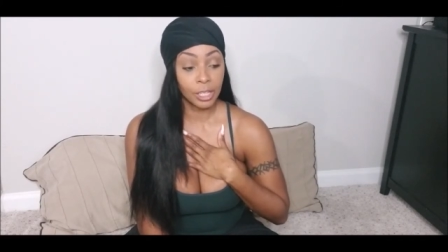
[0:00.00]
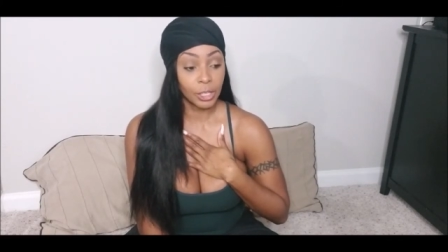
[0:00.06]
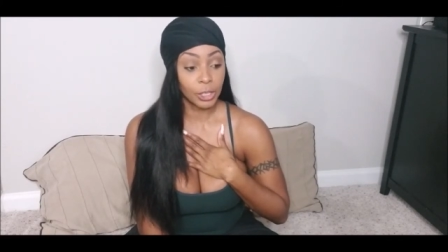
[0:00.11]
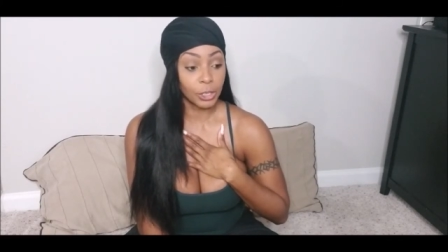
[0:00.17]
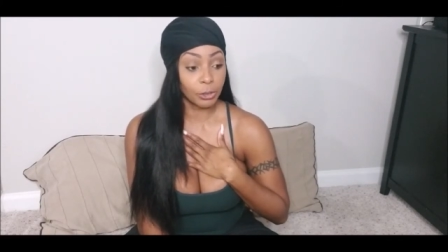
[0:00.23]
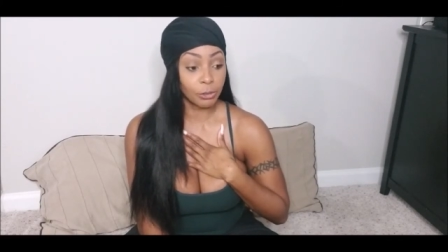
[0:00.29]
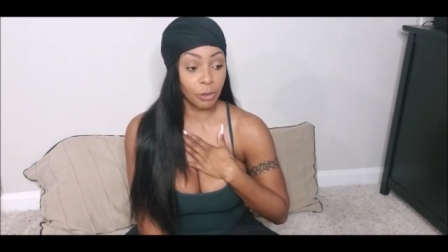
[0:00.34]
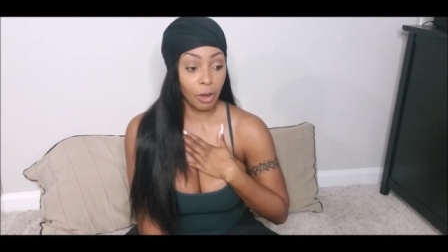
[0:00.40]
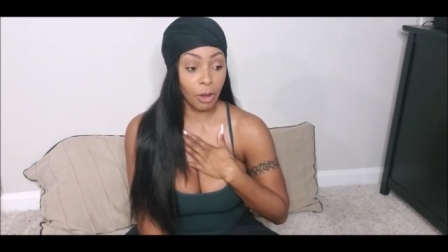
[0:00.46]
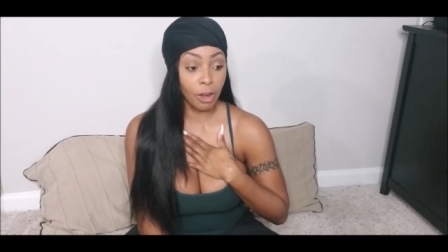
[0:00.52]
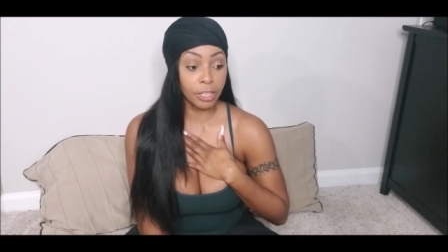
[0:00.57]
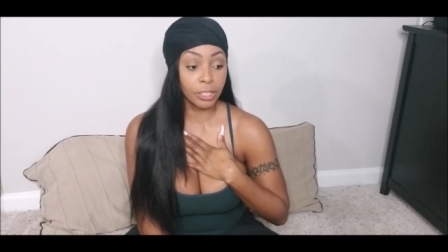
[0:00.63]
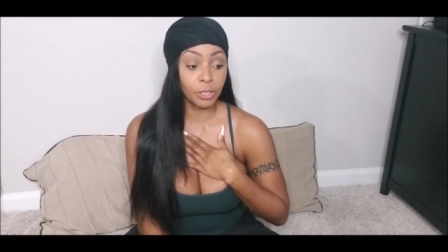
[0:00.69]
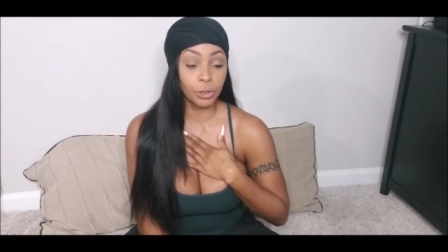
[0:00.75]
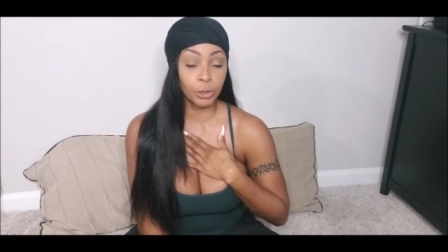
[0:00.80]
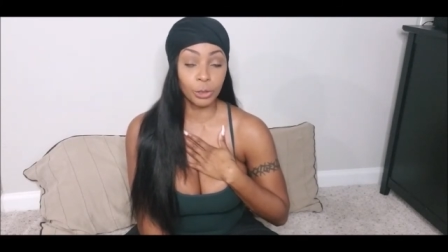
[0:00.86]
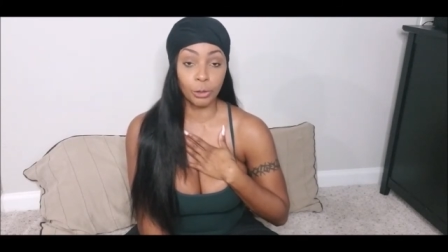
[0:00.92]
Shavonne
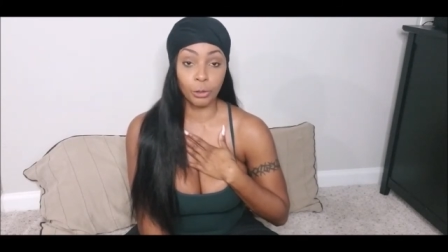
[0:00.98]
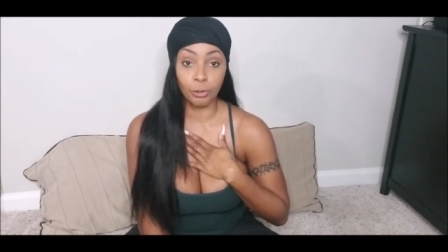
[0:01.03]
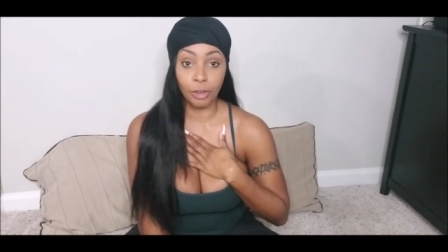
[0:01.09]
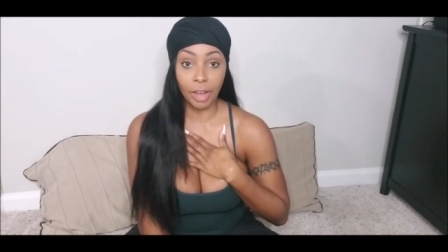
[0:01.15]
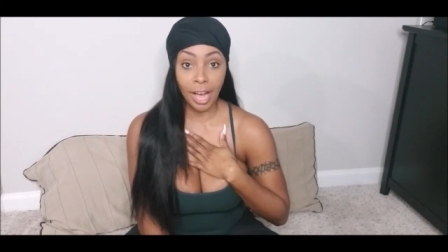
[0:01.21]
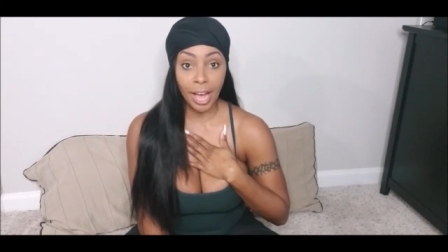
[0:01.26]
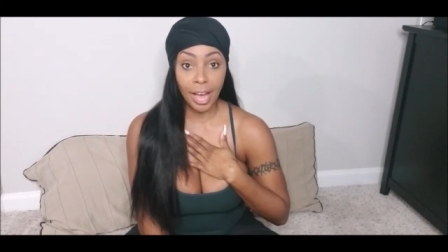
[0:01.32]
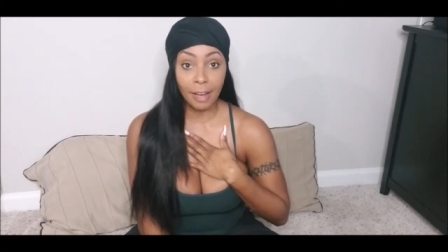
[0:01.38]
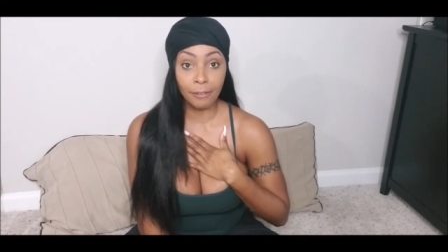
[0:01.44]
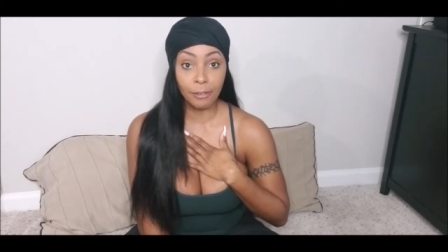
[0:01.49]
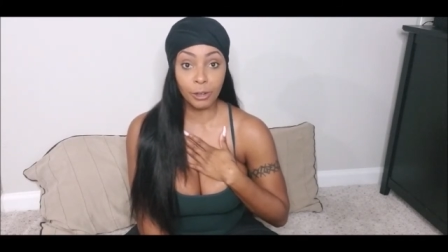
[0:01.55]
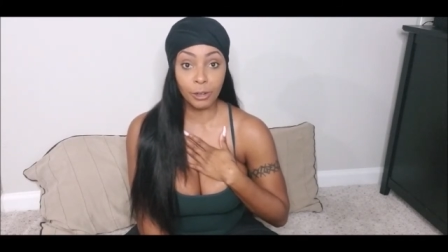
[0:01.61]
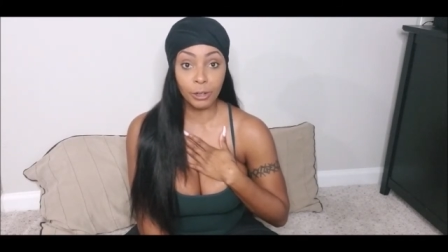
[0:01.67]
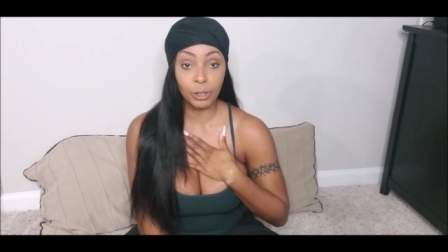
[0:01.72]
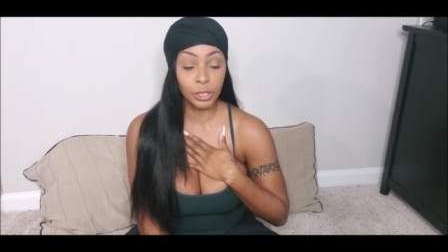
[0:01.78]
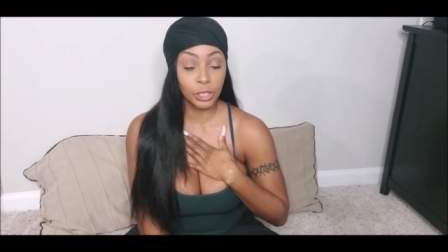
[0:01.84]
is a survivor.